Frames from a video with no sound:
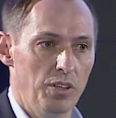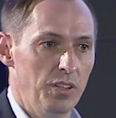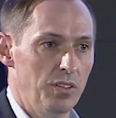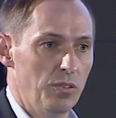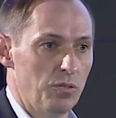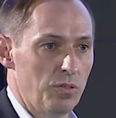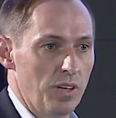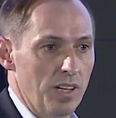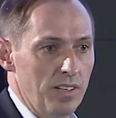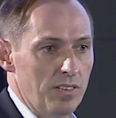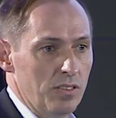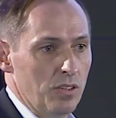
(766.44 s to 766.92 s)

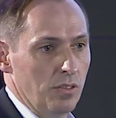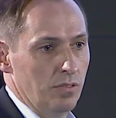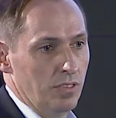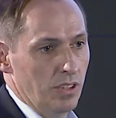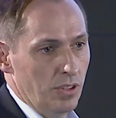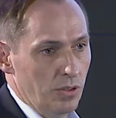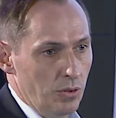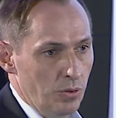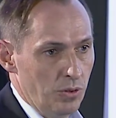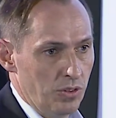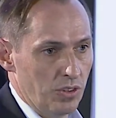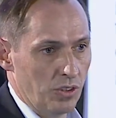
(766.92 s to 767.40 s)
rest of the
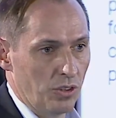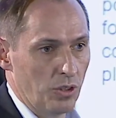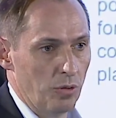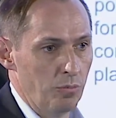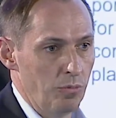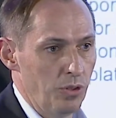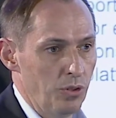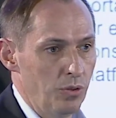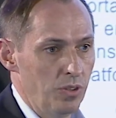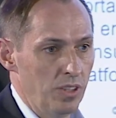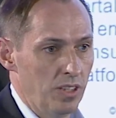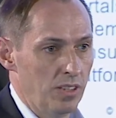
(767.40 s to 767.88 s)
user
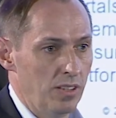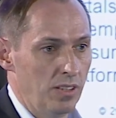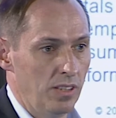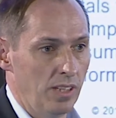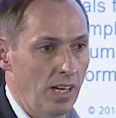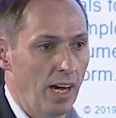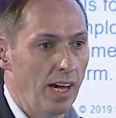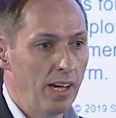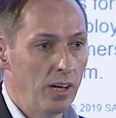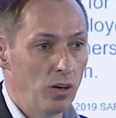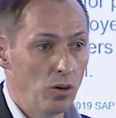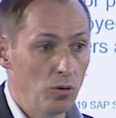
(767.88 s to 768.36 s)
community.
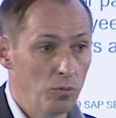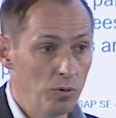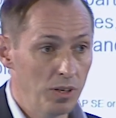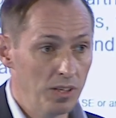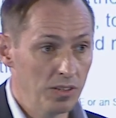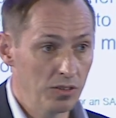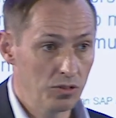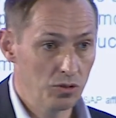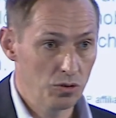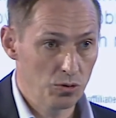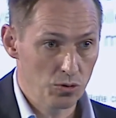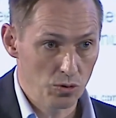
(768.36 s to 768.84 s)
I
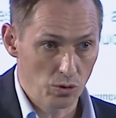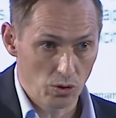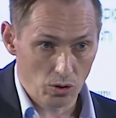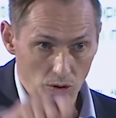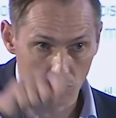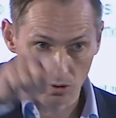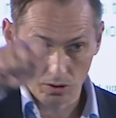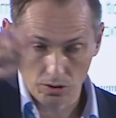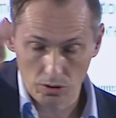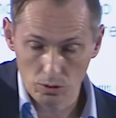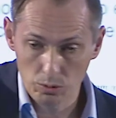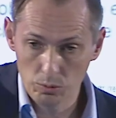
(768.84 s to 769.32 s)
always
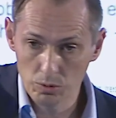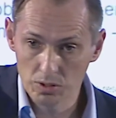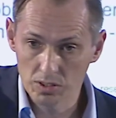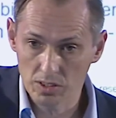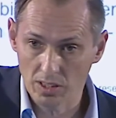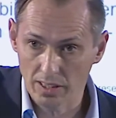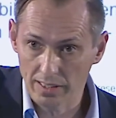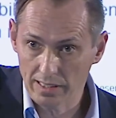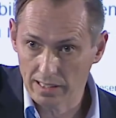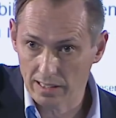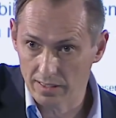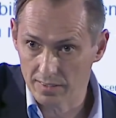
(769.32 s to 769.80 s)
draw two
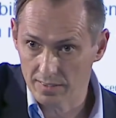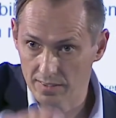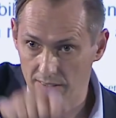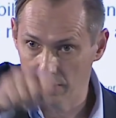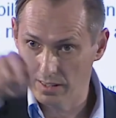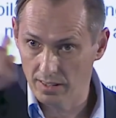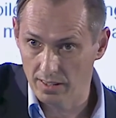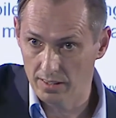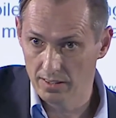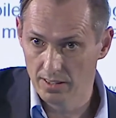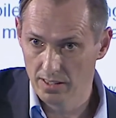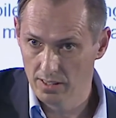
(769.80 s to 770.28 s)
cycles
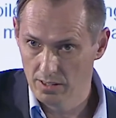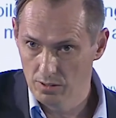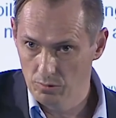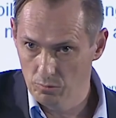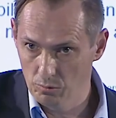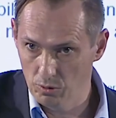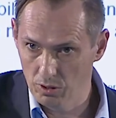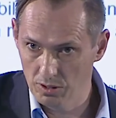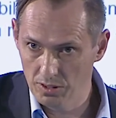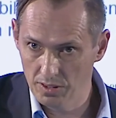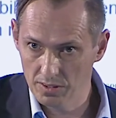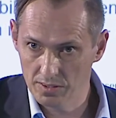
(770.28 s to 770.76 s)
here.
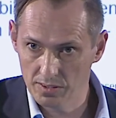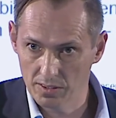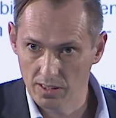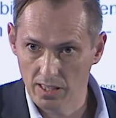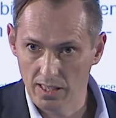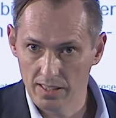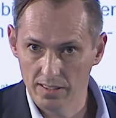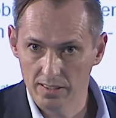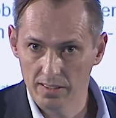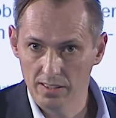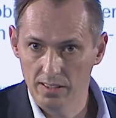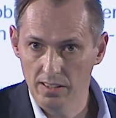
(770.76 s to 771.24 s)
One is an
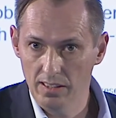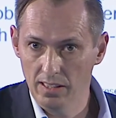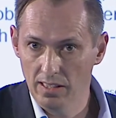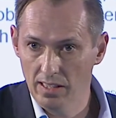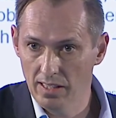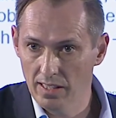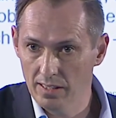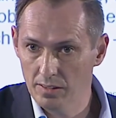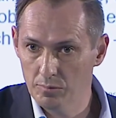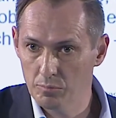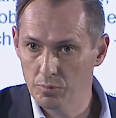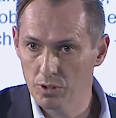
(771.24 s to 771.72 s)

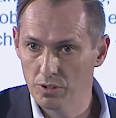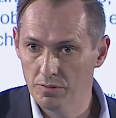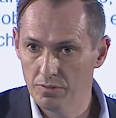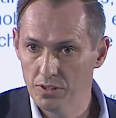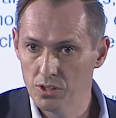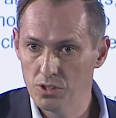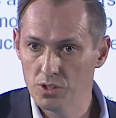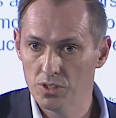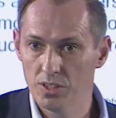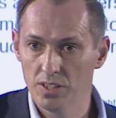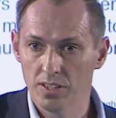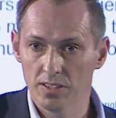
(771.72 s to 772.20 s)
IT-led
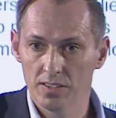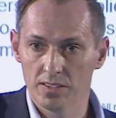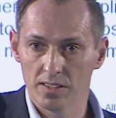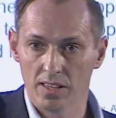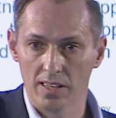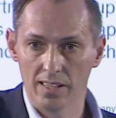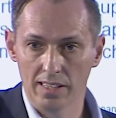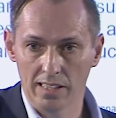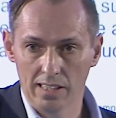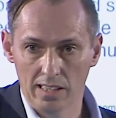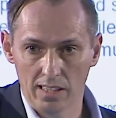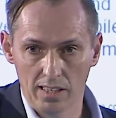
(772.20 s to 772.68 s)
provisioning
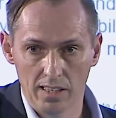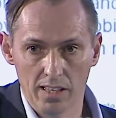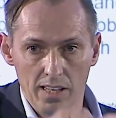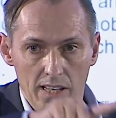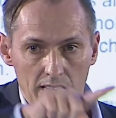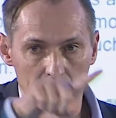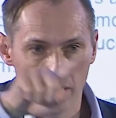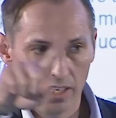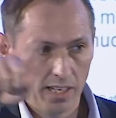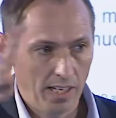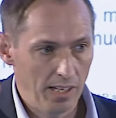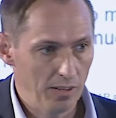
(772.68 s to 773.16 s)
cycle,
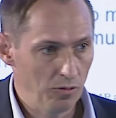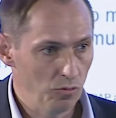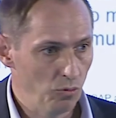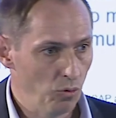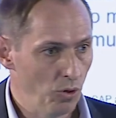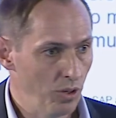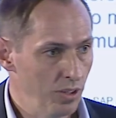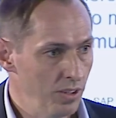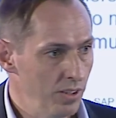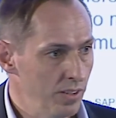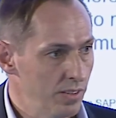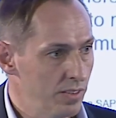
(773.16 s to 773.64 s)
and
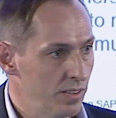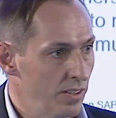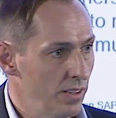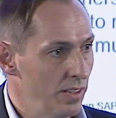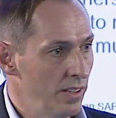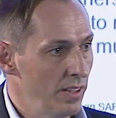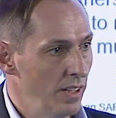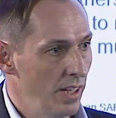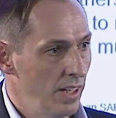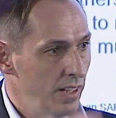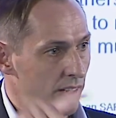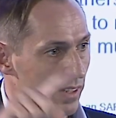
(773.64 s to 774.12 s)
one is
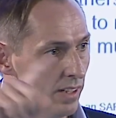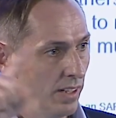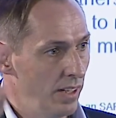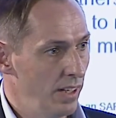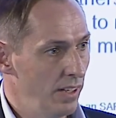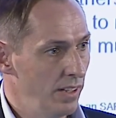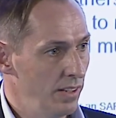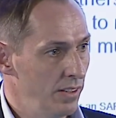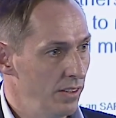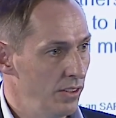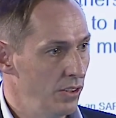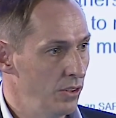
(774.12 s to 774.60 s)
an
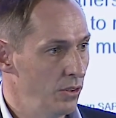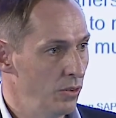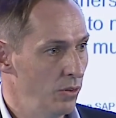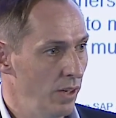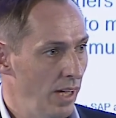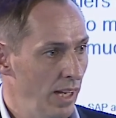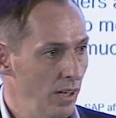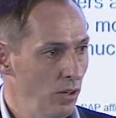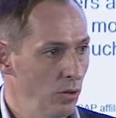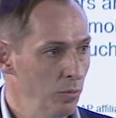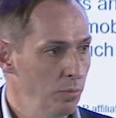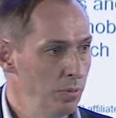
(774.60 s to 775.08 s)

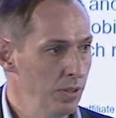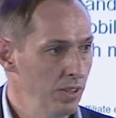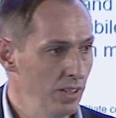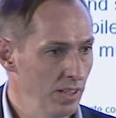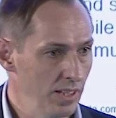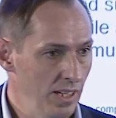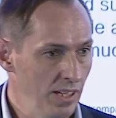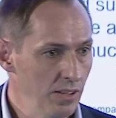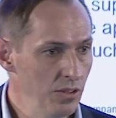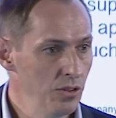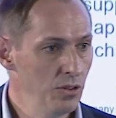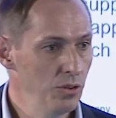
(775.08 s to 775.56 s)
LOB and
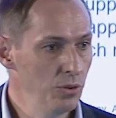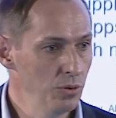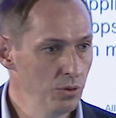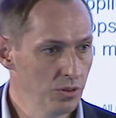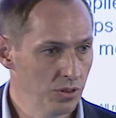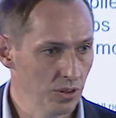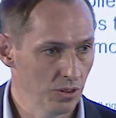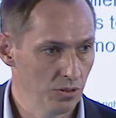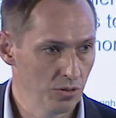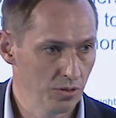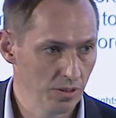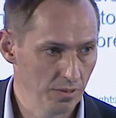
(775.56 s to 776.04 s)

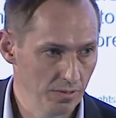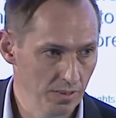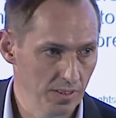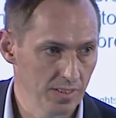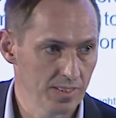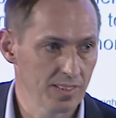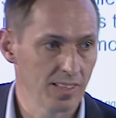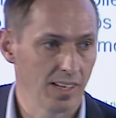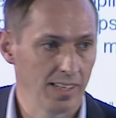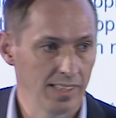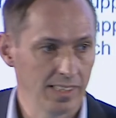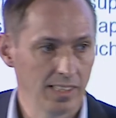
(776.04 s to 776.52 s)
end-user-driven
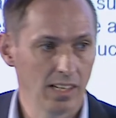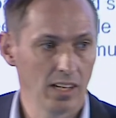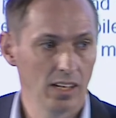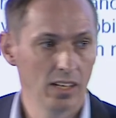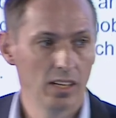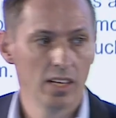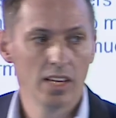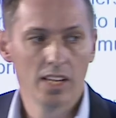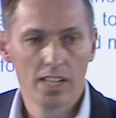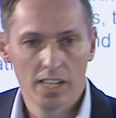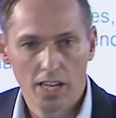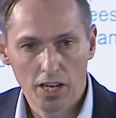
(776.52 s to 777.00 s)
cycle,
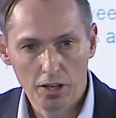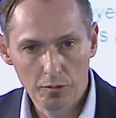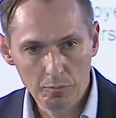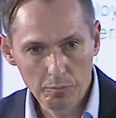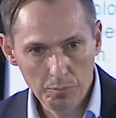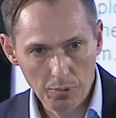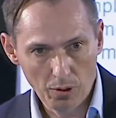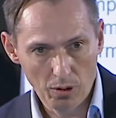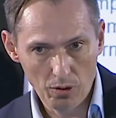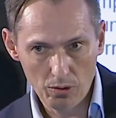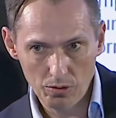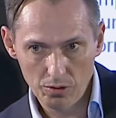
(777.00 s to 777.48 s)
and
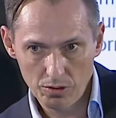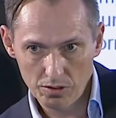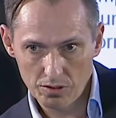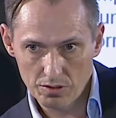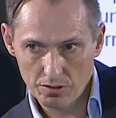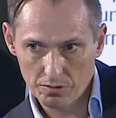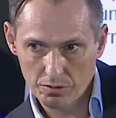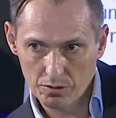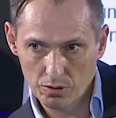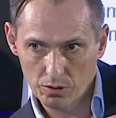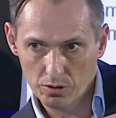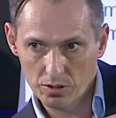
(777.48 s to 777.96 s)
both,
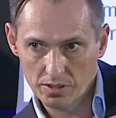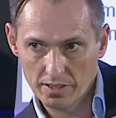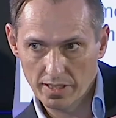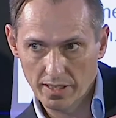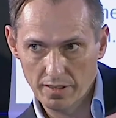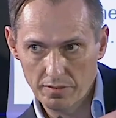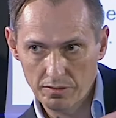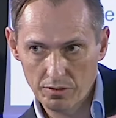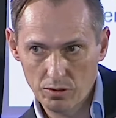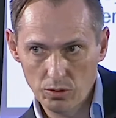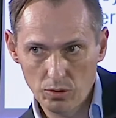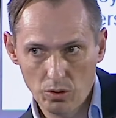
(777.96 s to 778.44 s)
of course,
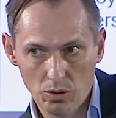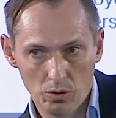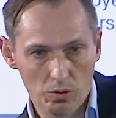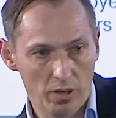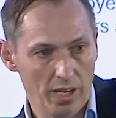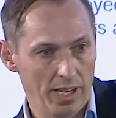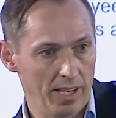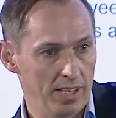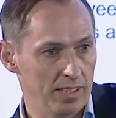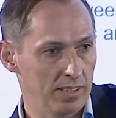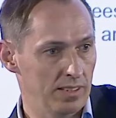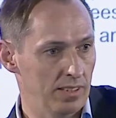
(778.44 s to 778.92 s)
have to go
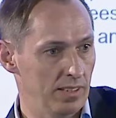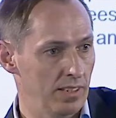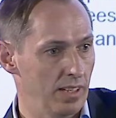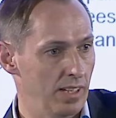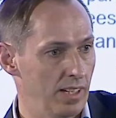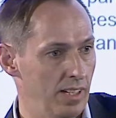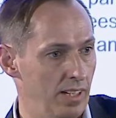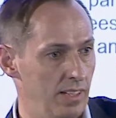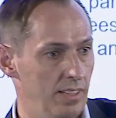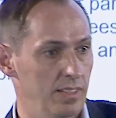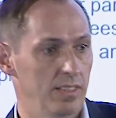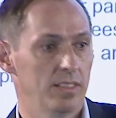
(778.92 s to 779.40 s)
hand in
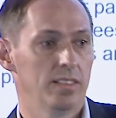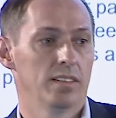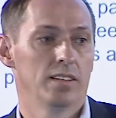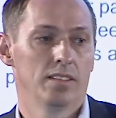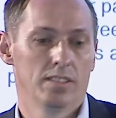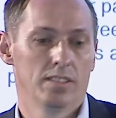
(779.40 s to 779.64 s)
hand.